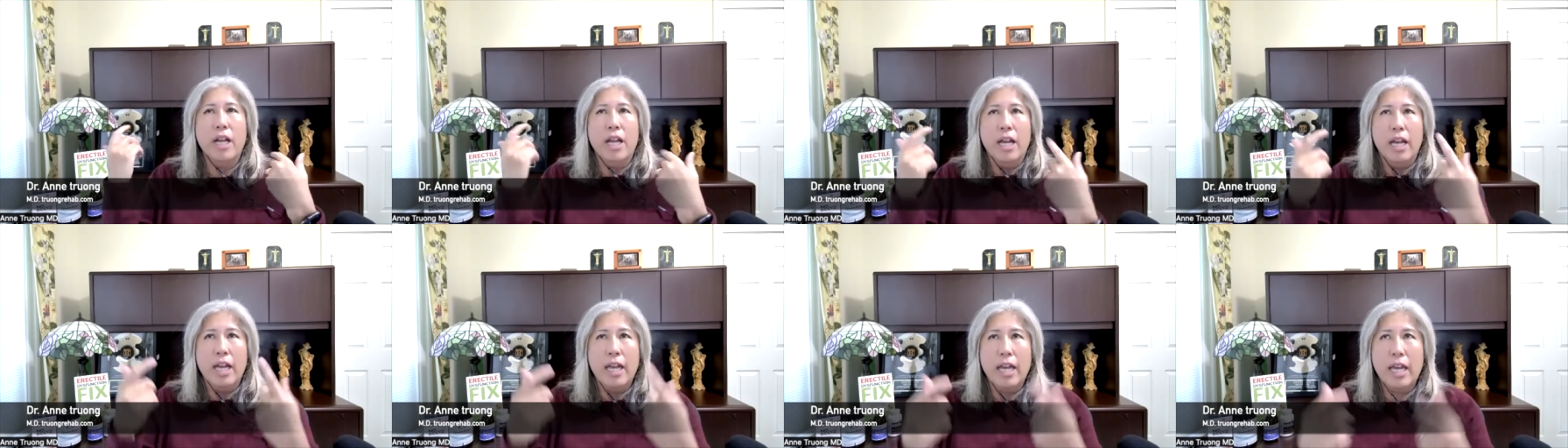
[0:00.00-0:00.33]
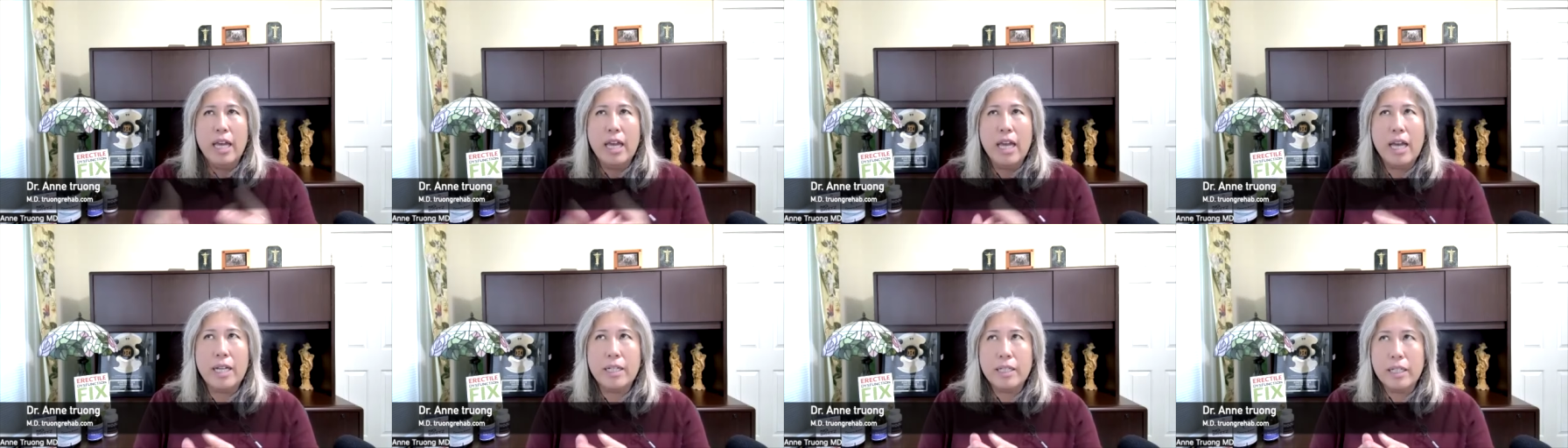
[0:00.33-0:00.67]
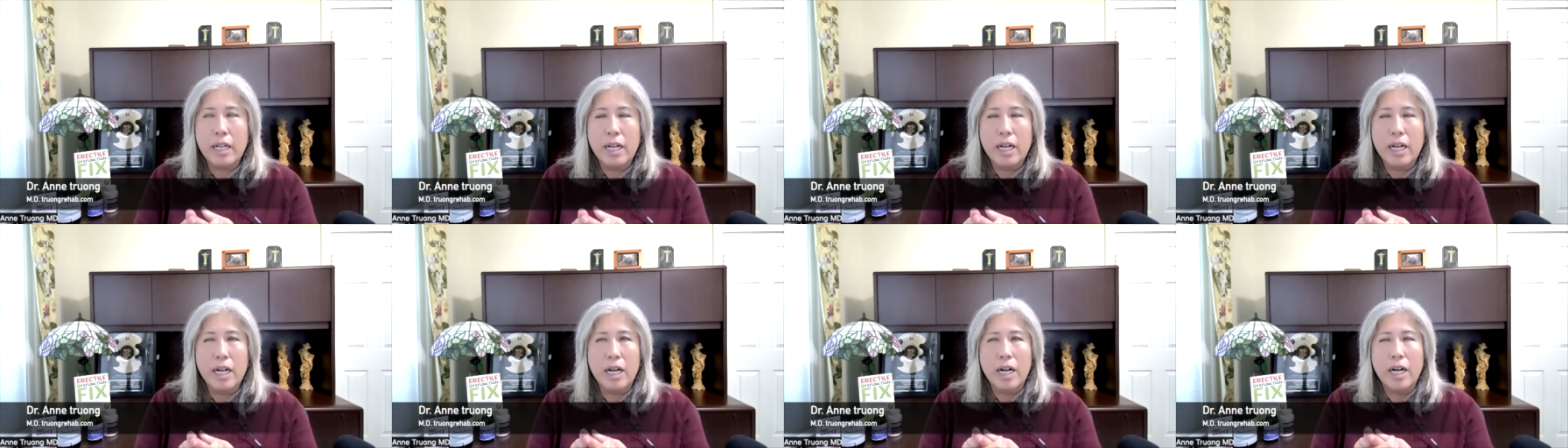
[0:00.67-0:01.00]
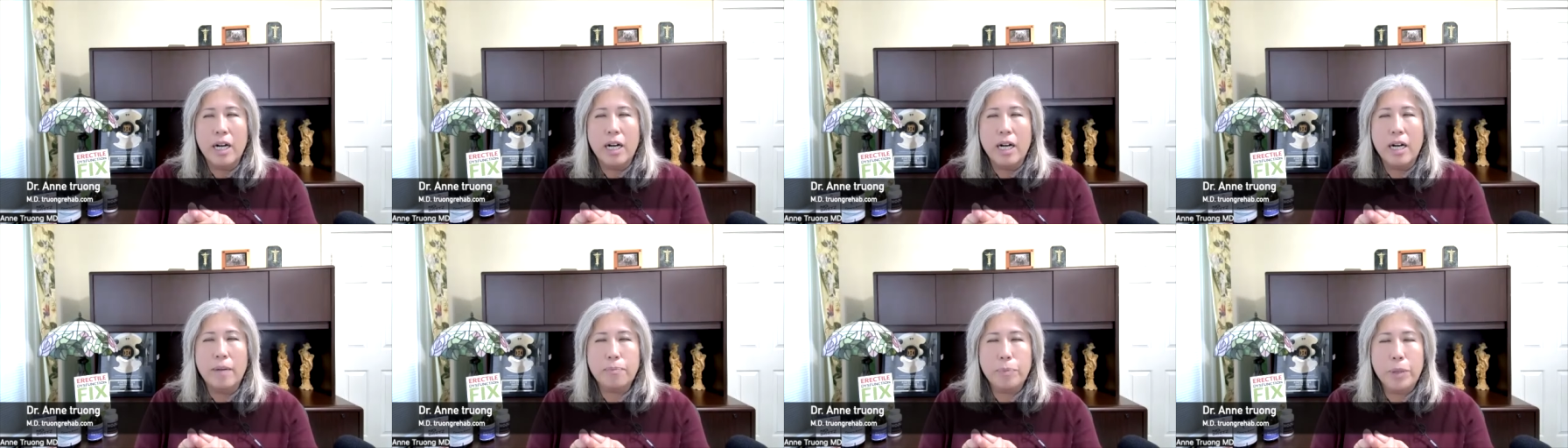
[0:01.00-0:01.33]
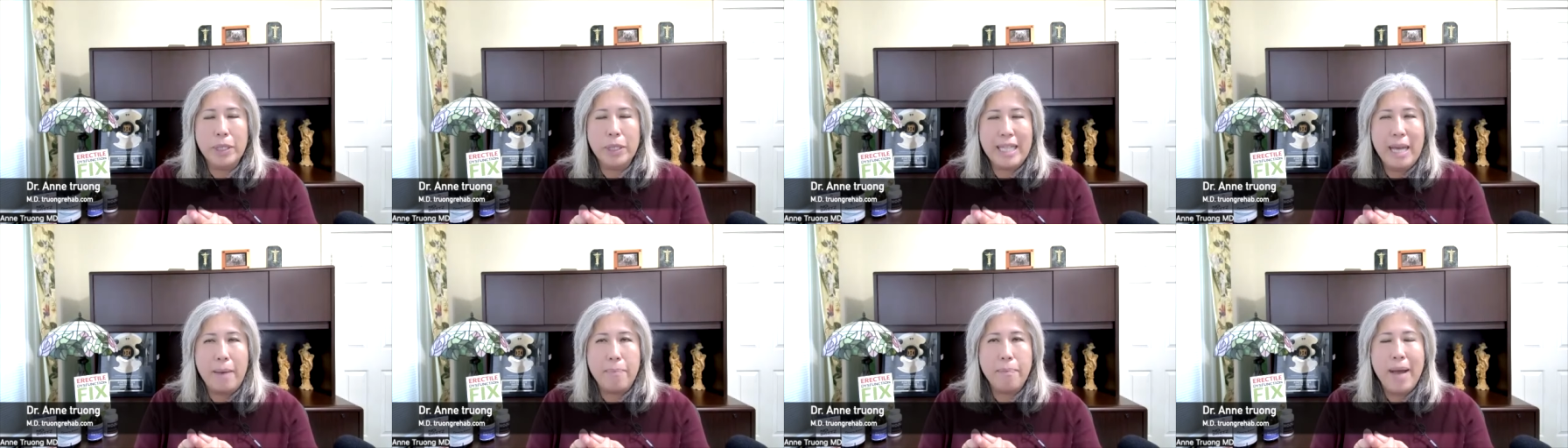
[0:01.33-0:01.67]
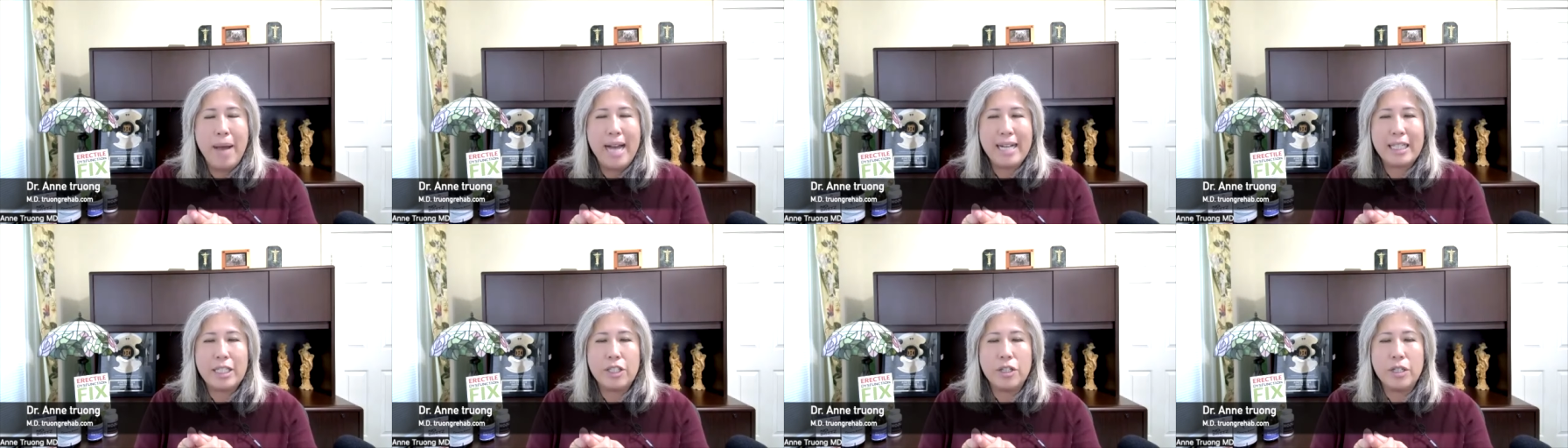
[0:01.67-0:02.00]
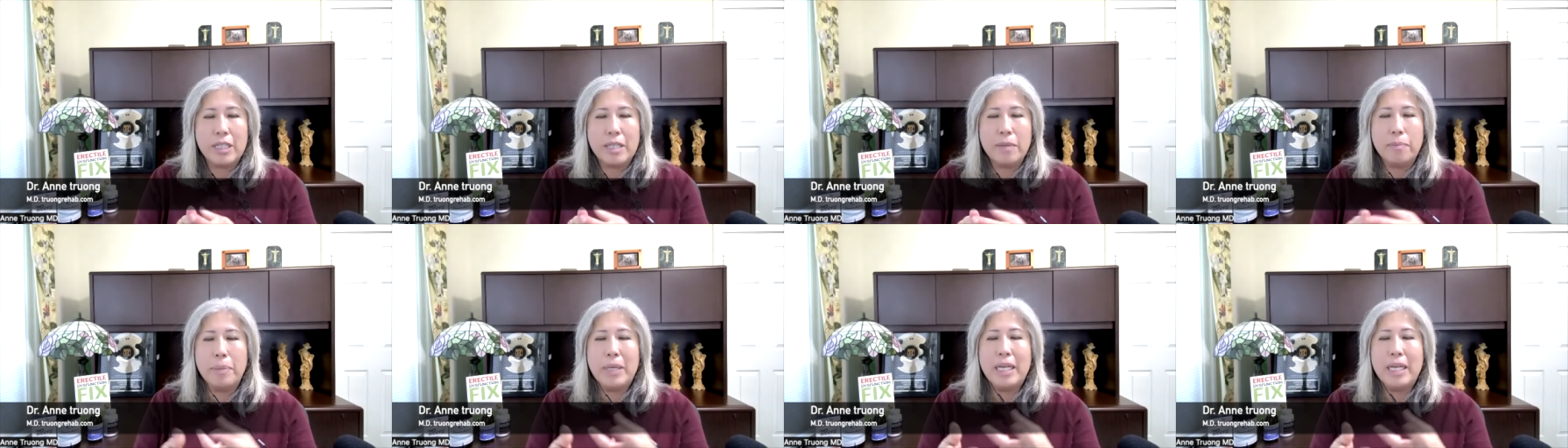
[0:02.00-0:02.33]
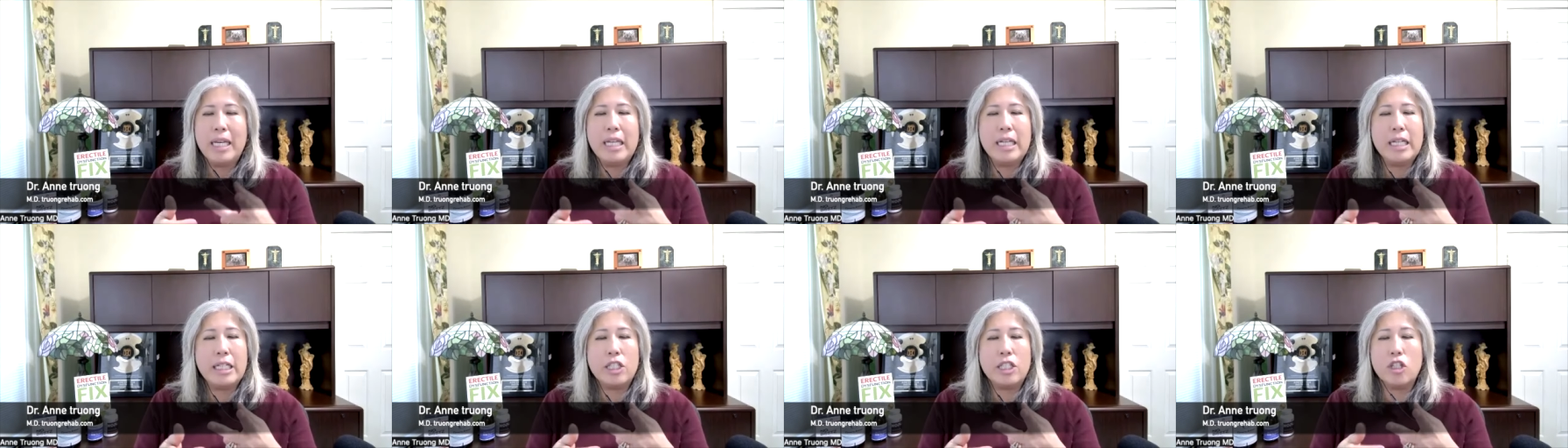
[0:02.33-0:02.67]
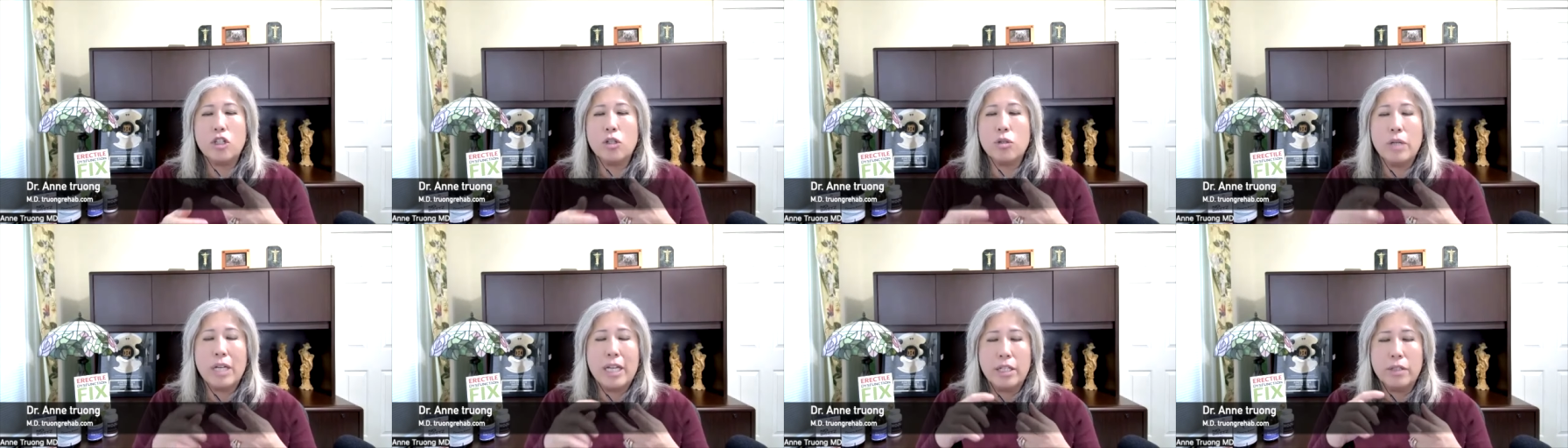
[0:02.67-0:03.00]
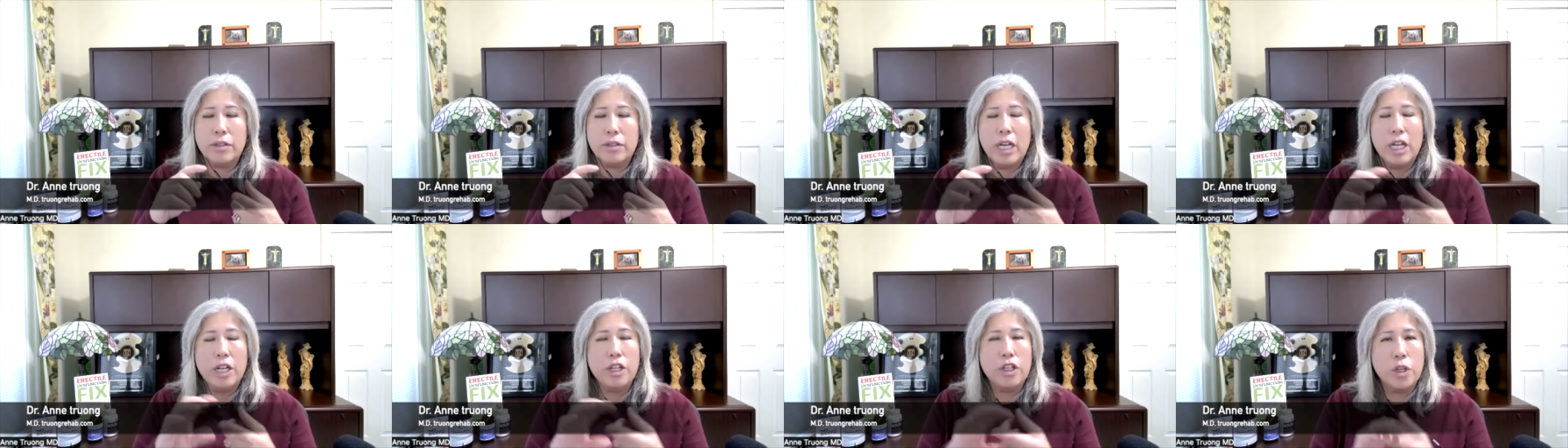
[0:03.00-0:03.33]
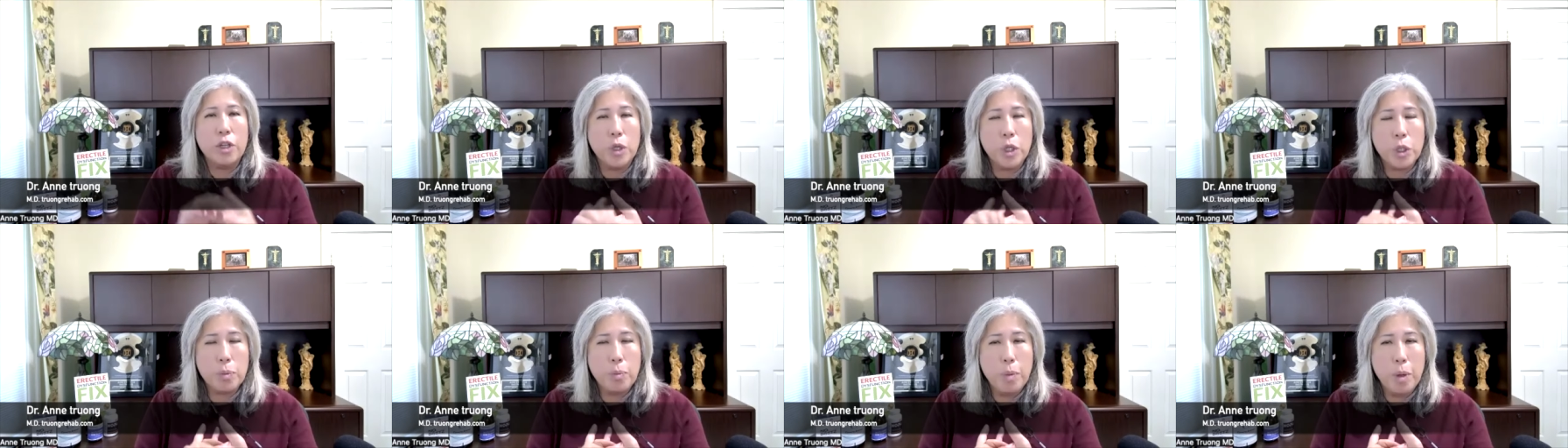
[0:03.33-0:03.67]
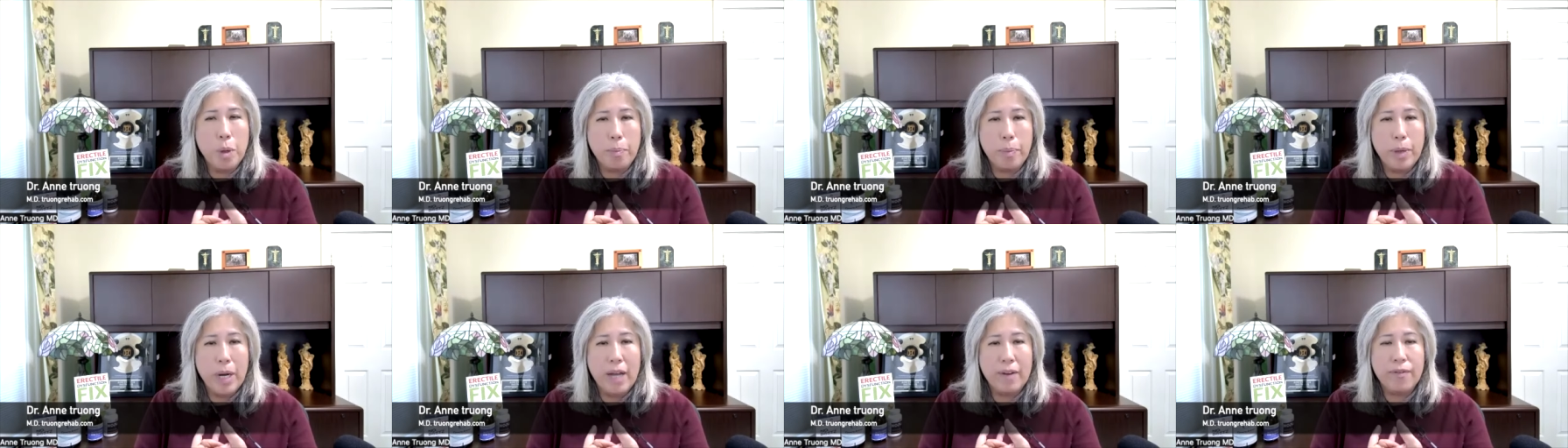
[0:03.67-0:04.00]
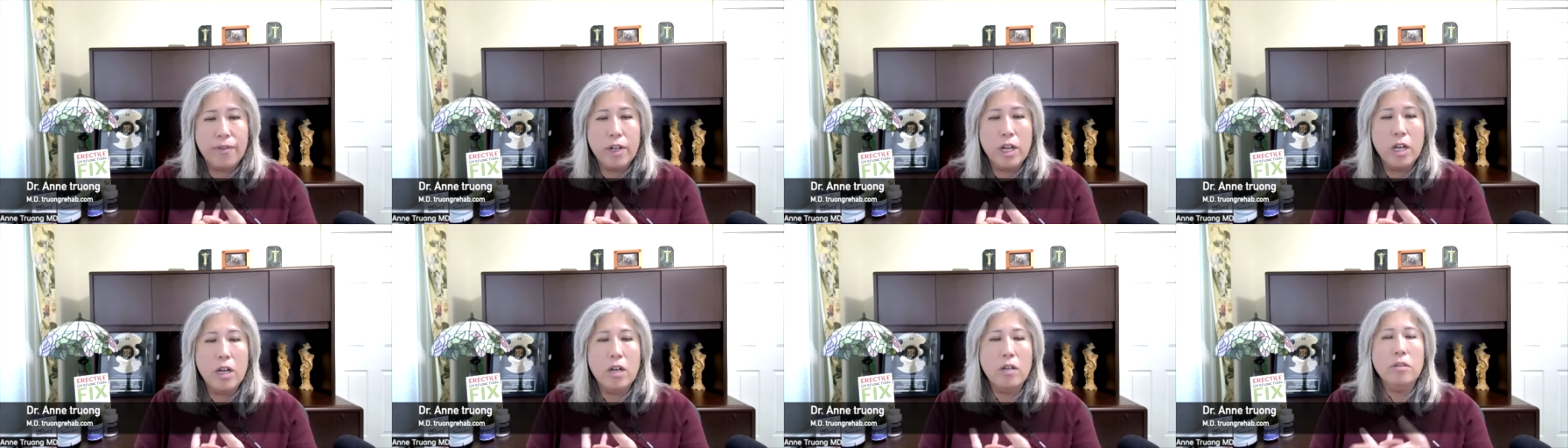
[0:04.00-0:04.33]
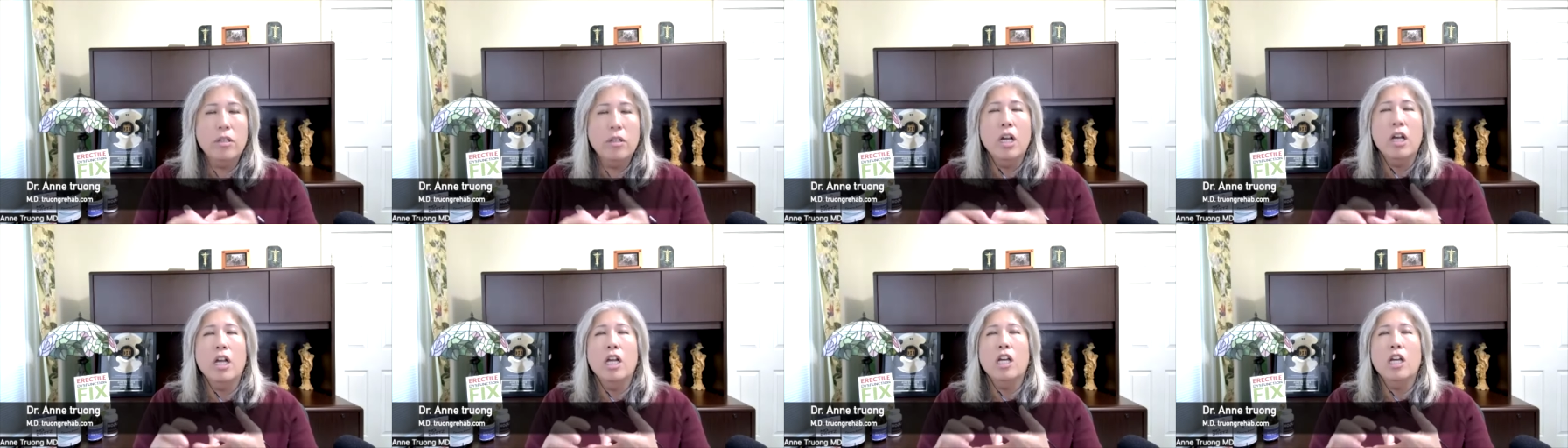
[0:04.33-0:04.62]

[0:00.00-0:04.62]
and uh, put that back into the penis to in, induce more blood flow.